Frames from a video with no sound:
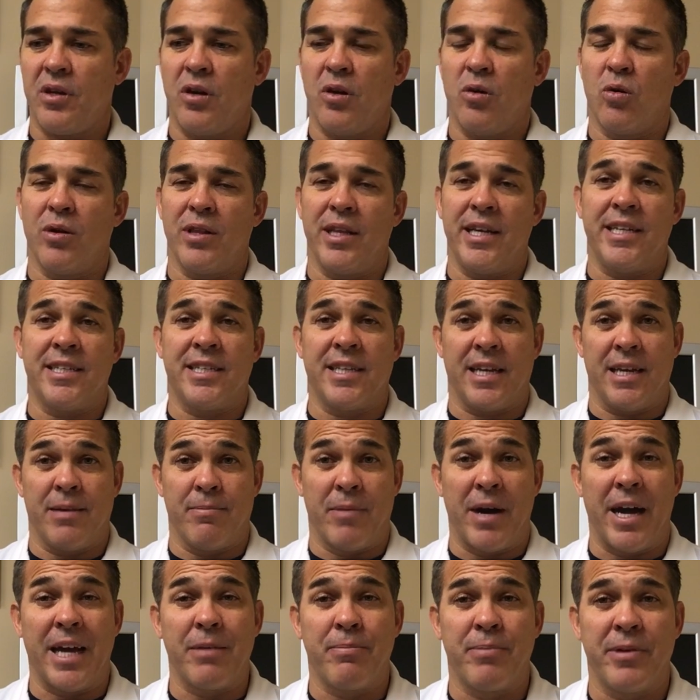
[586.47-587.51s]
or at least in
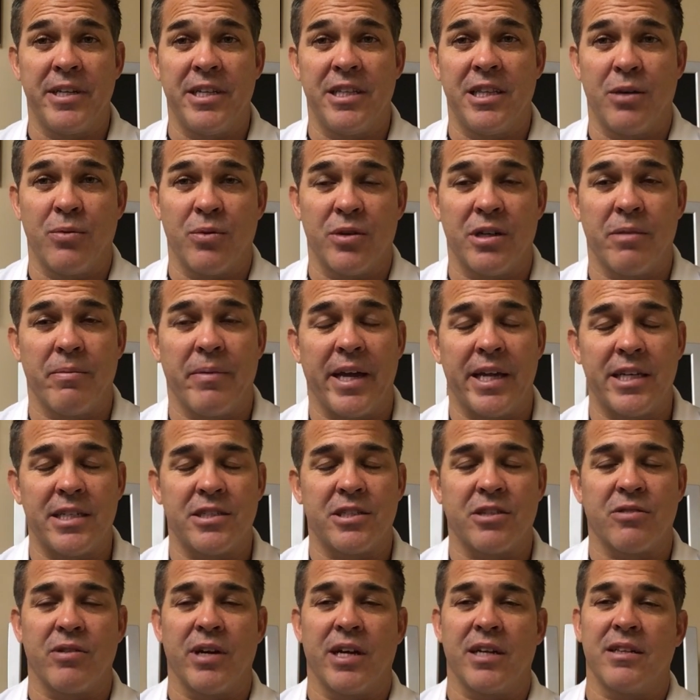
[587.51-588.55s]
my opinion, they weren't
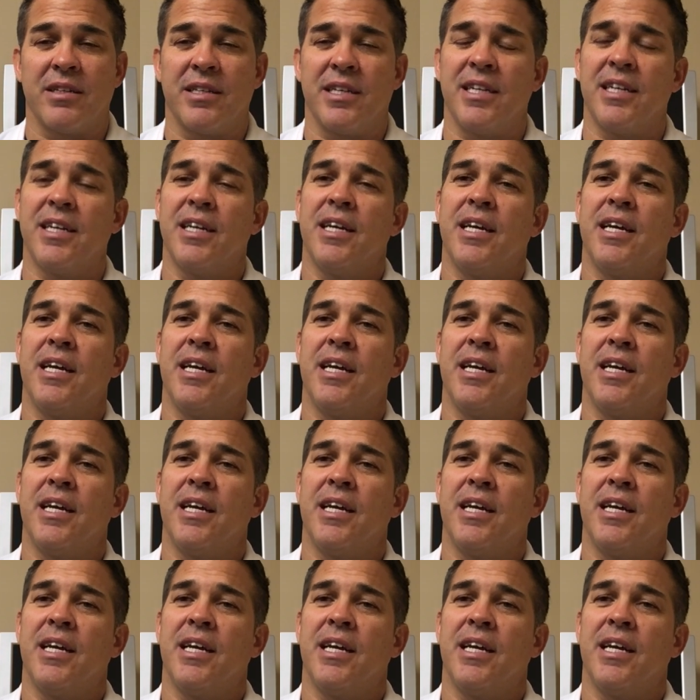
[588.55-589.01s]
managed correctly.